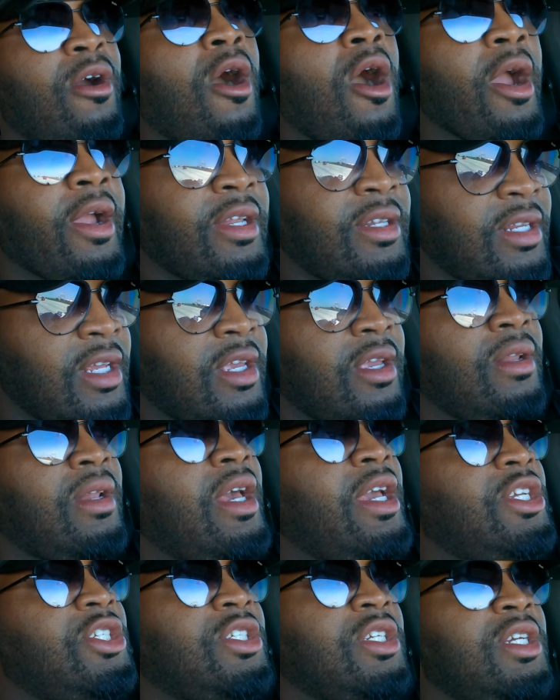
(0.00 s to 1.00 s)

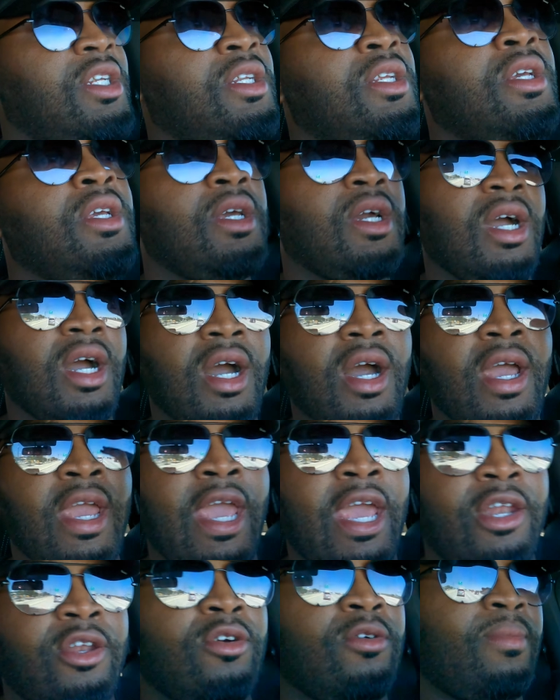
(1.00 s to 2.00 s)
articulation,
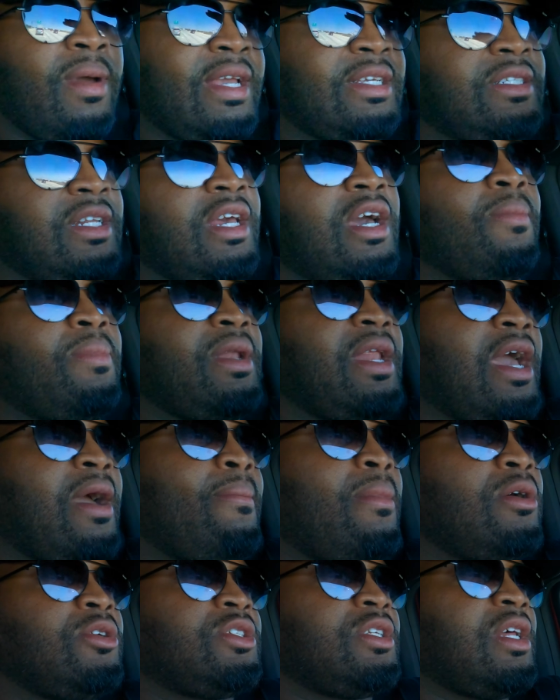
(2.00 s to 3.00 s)
handle basically up and
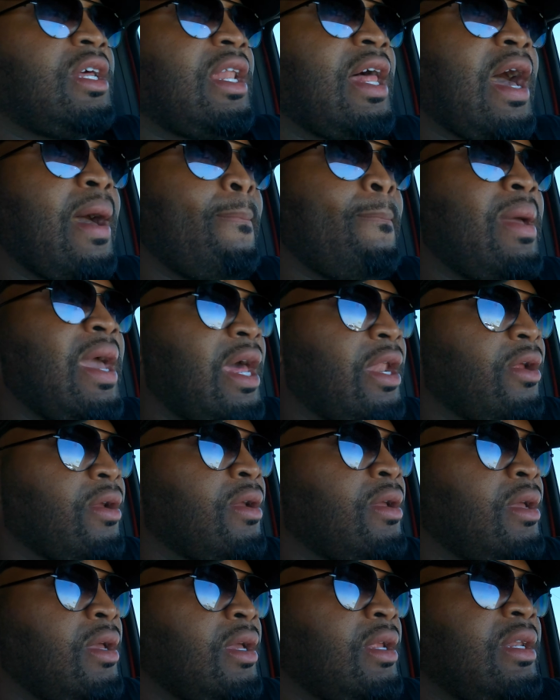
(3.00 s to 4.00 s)
down motion a lot
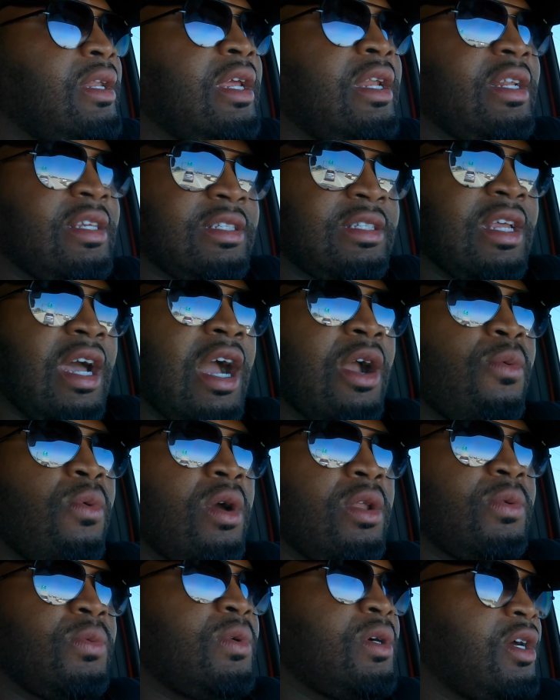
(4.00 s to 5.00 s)
better than the stock
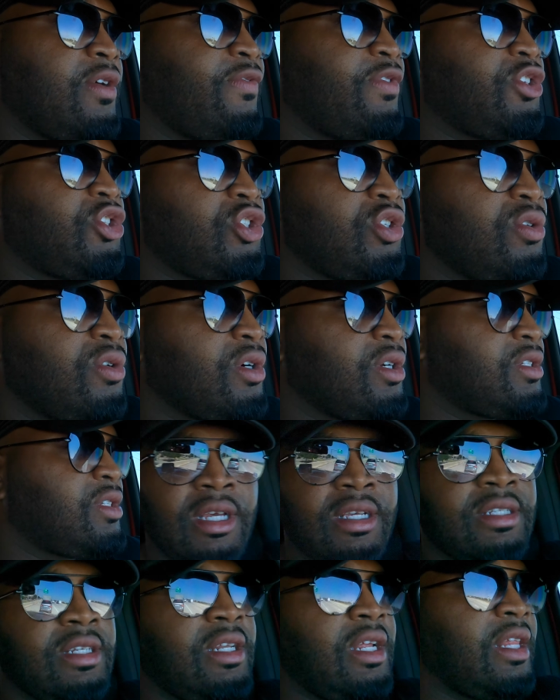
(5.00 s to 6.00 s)
one would for sure.
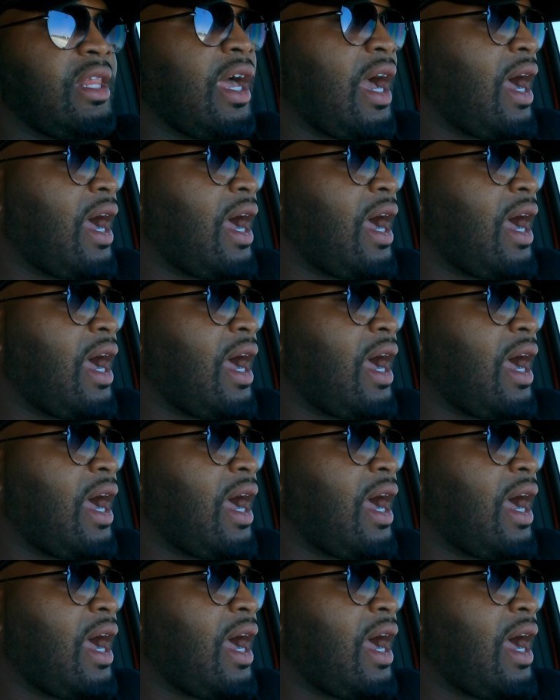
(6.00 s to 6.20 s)
That's another